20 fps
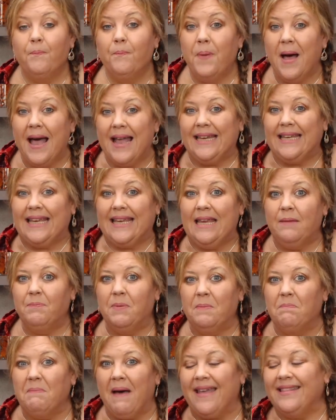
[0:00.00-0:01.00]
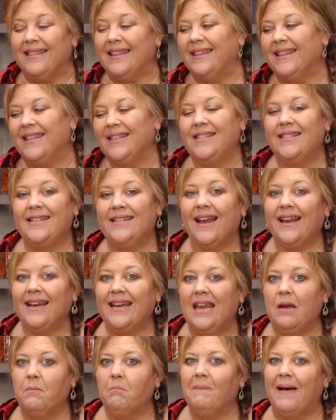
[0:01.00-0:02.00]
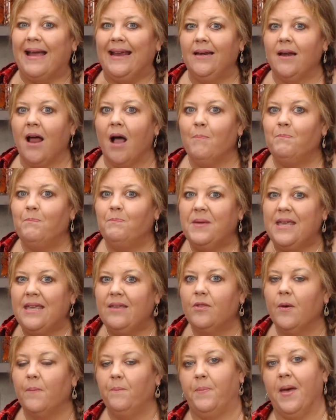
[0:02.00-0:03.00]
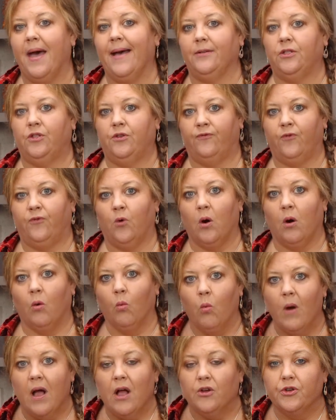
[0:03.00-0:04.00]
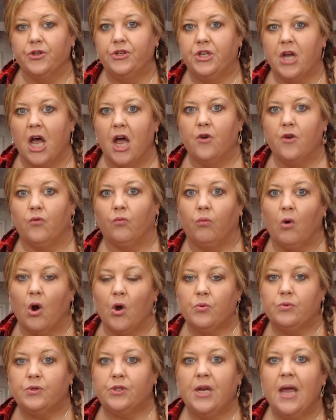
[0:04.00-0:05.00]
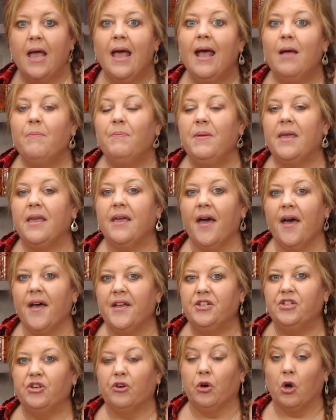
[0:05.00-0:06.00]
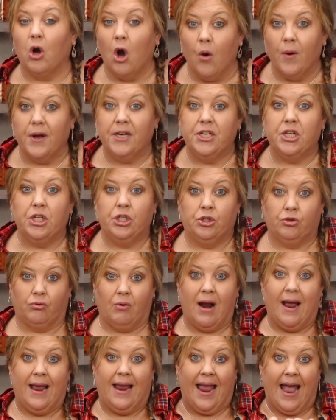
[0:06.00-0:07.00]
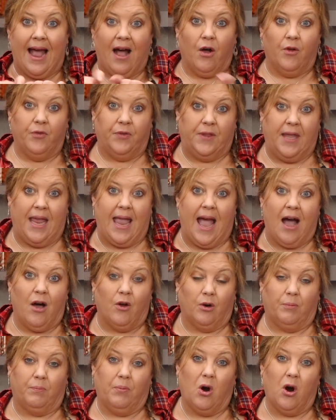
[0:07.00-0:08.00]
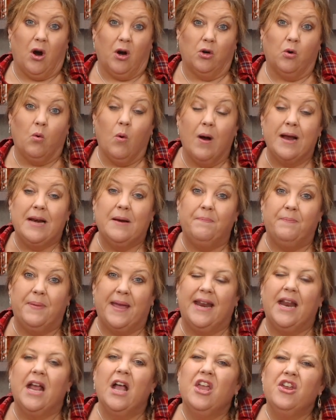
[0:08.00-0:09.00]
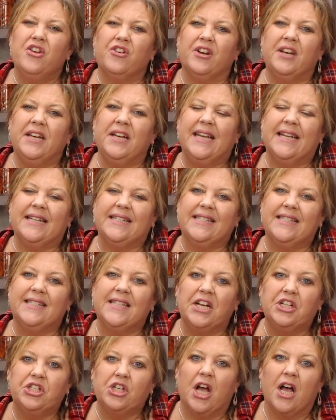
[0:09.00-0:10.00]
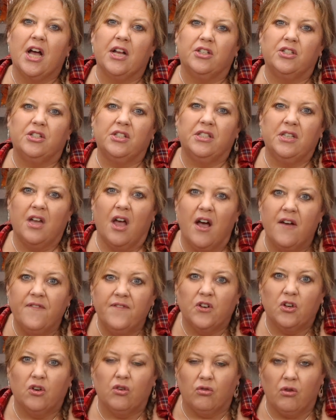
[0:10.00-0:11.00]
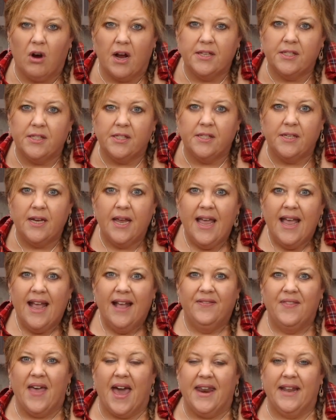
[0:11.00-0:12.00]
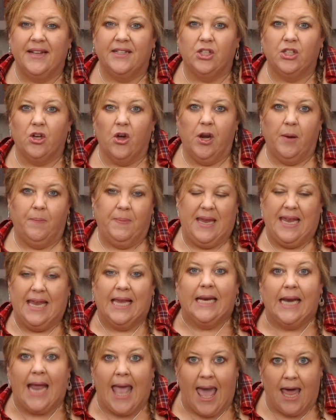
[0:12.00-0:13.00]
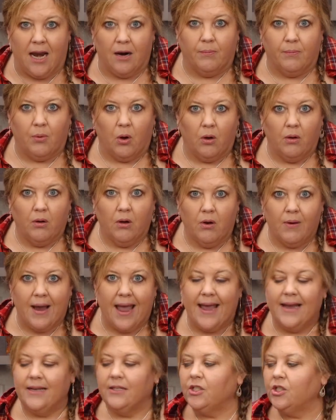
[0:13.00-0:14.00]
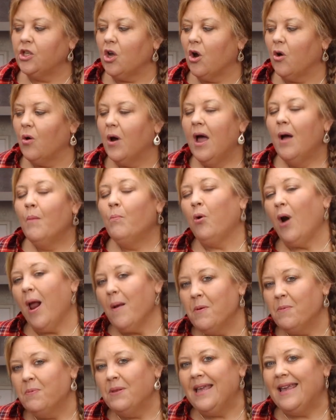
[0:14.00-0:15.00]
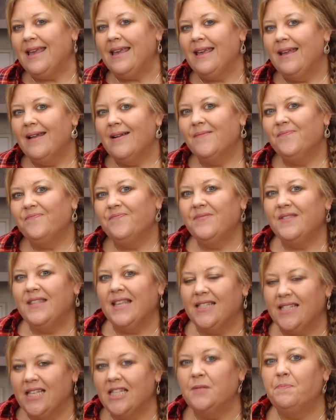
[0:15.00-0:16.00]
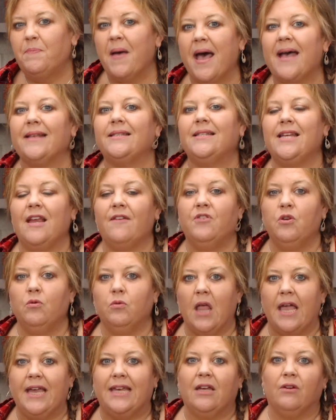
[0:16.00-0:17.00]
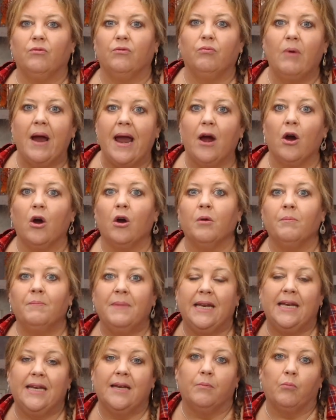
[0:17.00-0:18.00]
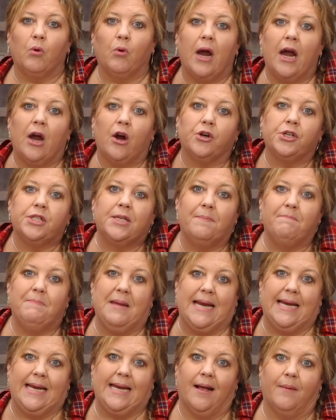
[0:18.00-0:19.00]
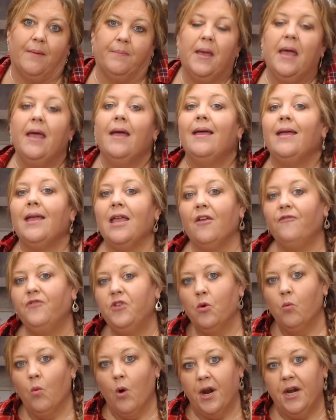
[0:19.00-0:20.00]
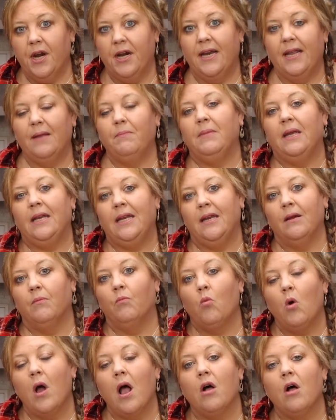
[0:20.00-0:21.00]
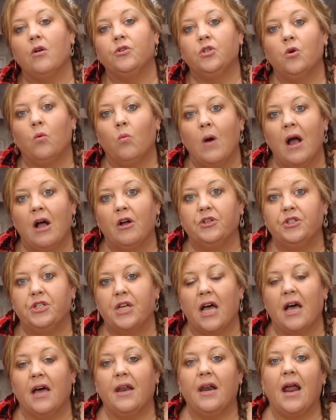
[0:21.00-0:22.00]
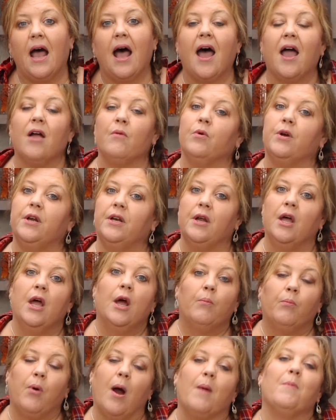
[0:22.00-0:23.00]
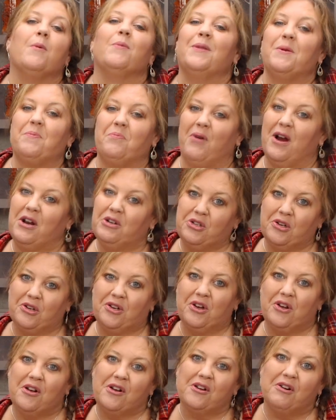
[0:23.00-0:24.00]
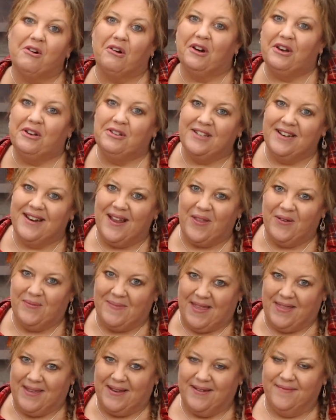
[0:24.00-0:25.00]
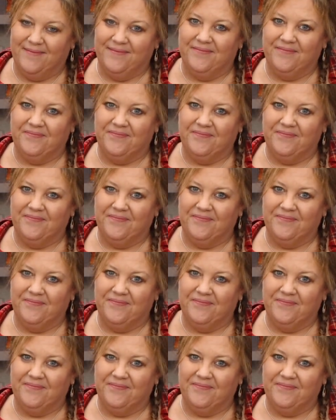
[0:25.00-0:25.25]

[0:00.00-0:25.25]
But keep in mind that this technique might not be the best for a well-done roast because you're going to dry out the outer part quite a bit. You're gonna get such a tough crust that it's gonna be inedible, okay? So probably this is best if you like it rare, medium rare to medium. If you wanted it medium well to well done, I would probably pressure cook or use another method.